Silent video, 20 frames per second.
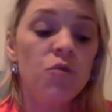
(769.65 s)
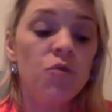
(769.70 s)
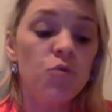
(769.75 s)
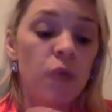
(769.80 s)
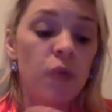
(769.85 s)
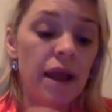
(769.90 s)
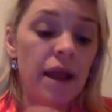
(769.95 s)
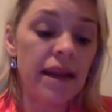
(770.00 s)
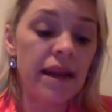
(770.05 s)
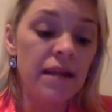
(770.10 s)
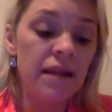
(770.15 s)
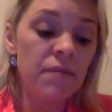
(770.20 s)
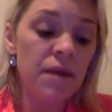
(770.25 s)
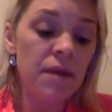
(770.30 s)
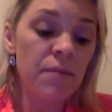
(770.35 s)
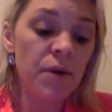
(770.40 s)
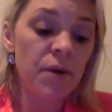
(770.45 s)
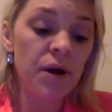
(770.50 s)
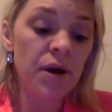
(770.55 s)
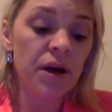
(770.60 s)
Write it in
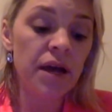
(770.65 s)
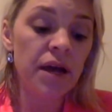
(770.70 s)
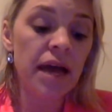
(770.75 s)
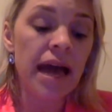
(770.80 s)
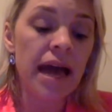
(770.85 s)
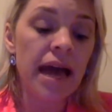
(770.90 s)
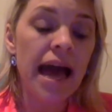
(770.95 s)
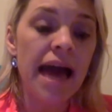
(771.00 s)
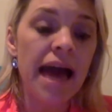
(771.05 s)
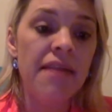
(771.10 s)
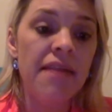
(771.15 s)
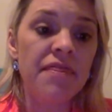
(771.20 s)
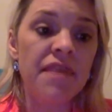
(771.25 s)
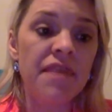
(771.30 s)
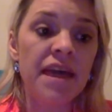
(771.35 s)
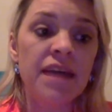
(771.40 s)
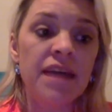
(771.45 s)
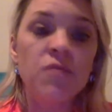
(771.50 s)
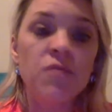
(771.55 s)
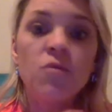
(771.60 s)
my book and
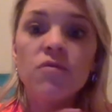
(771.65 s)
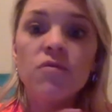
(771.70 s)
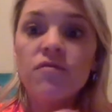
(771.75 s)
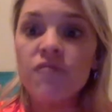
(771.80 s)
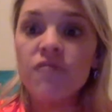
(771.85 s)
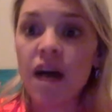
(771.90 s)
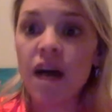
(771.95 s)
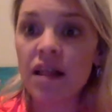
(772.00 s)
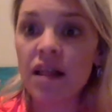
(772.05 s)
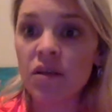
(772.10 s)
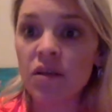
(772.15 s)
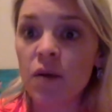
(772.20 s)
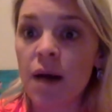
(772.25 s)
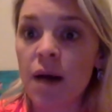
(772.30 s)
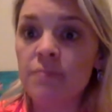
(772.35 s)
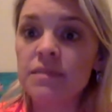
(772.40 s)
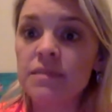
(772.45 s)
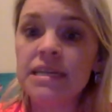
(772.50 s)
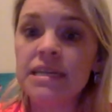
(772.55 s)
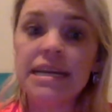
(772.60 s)
then follow
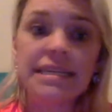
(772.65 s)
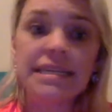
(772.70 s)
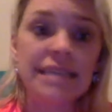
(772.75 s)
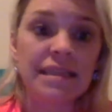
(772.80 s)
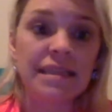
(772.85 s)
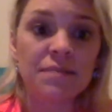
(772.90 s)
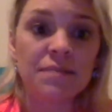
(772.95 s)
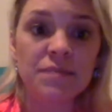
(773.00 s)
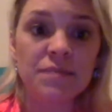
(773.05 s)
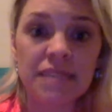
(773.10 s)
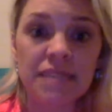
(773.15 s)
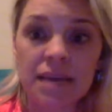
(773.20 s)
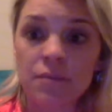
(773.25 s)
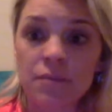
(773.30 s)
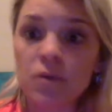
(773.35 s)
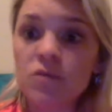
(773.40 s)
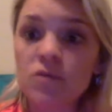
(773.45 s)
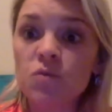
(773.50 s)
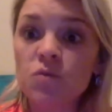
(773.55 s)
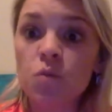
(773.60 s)
up. Did I send them
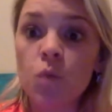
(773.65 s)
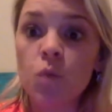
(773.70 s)
samples?